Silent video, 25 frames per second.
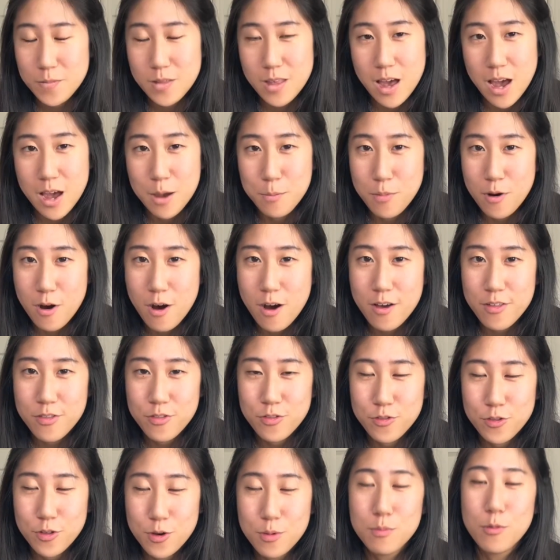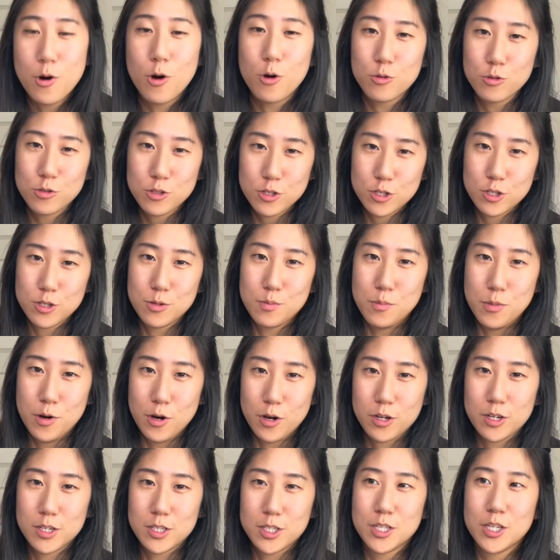I bought the most
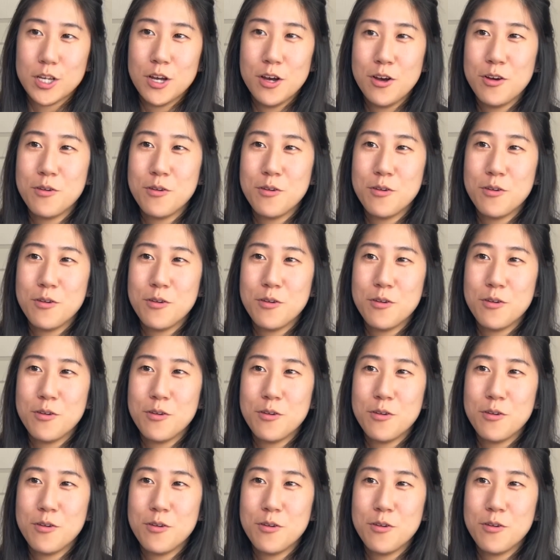books